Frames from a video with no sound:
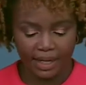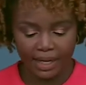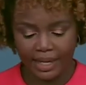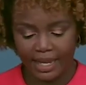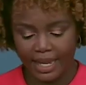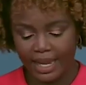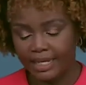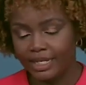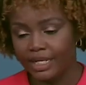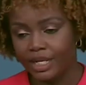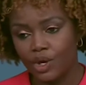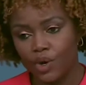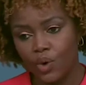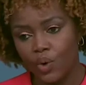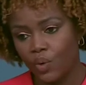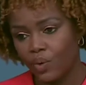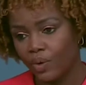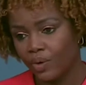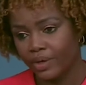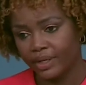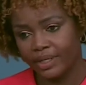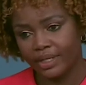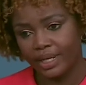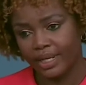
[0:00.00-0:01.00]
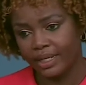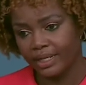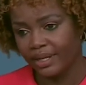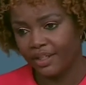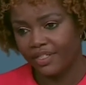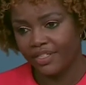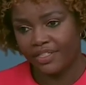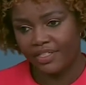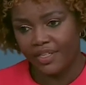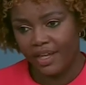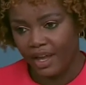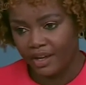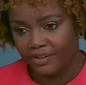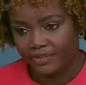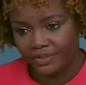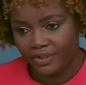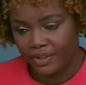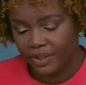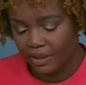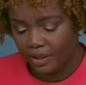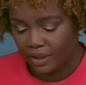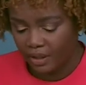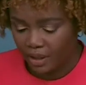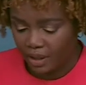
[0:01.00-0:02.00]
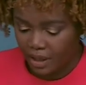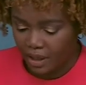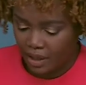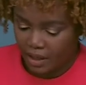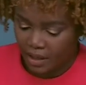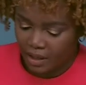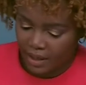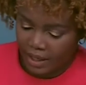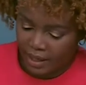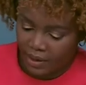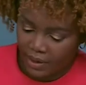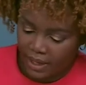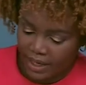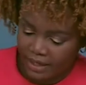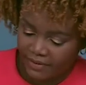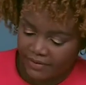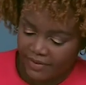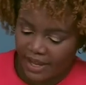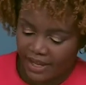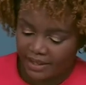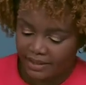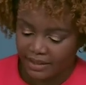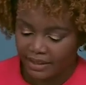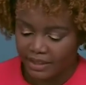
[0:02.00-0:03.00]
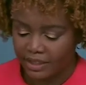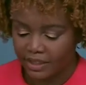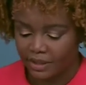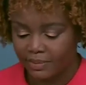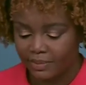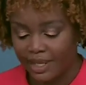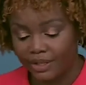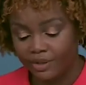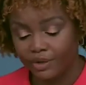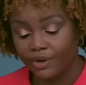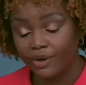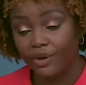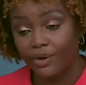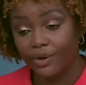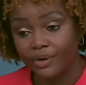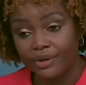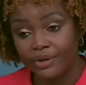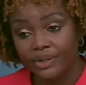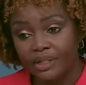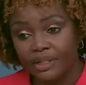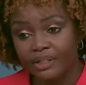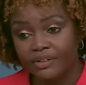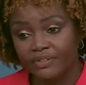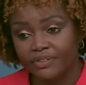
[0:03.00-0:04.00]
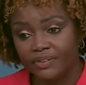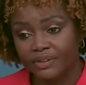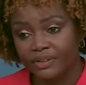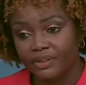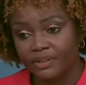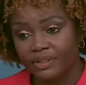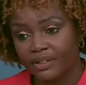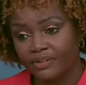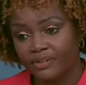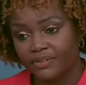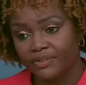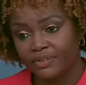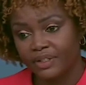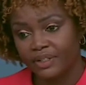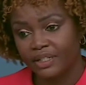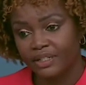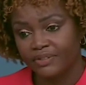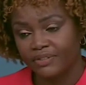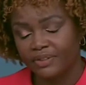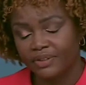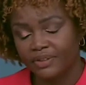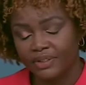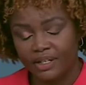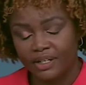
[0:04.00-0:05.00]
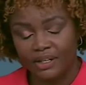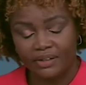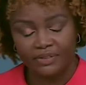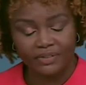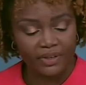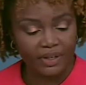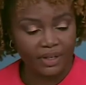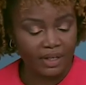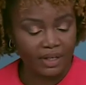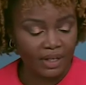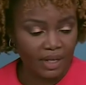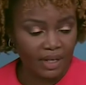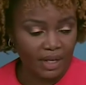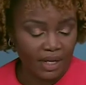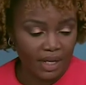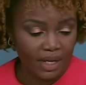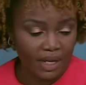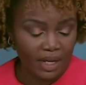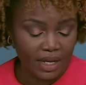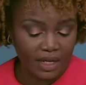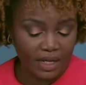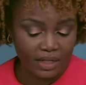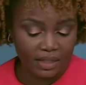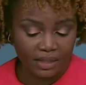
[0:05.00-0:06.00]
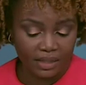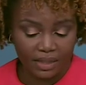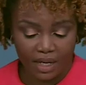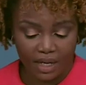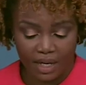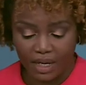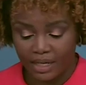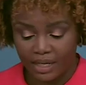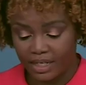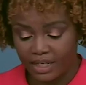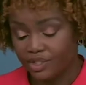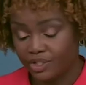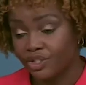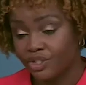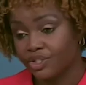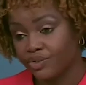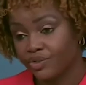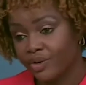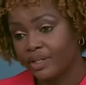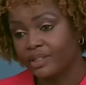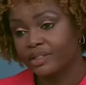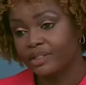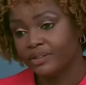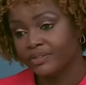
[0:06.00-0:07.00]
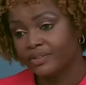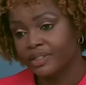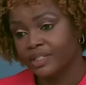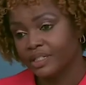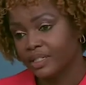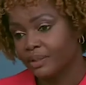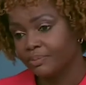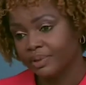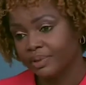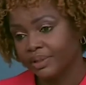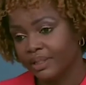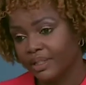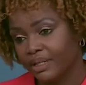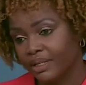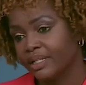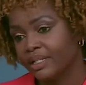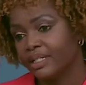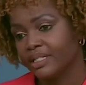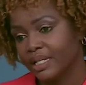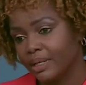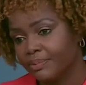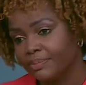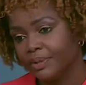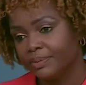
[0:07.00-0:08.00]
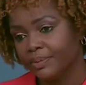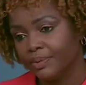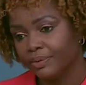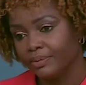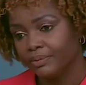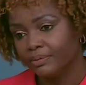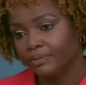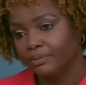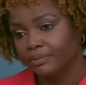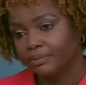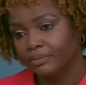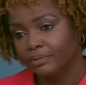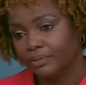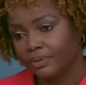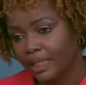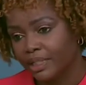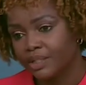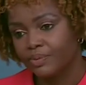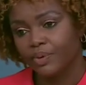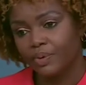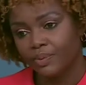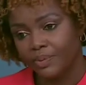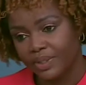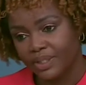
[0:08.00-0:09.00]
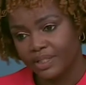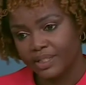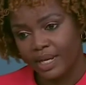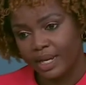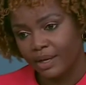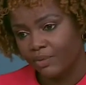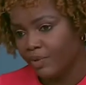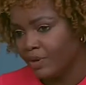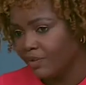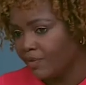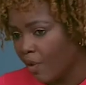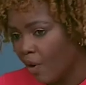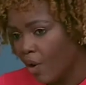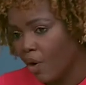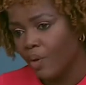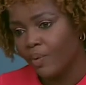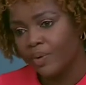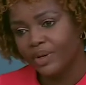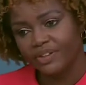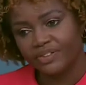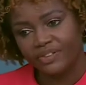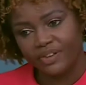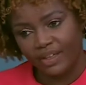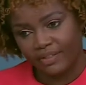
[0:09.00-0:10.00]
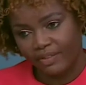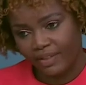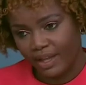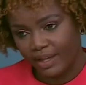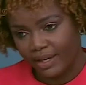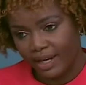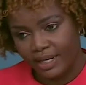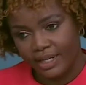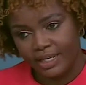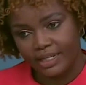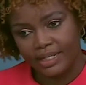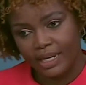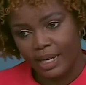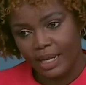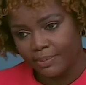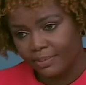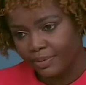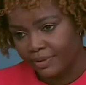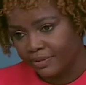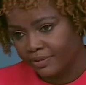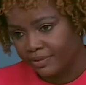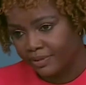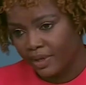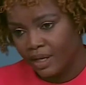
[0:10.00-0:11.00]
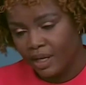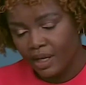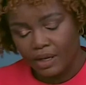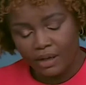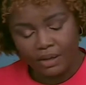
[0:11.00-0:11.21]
any coordinated theft and vandalism that occurred in Philadelphia is destructive and simply unacceptable. That's what we say. We've always said that. Any type of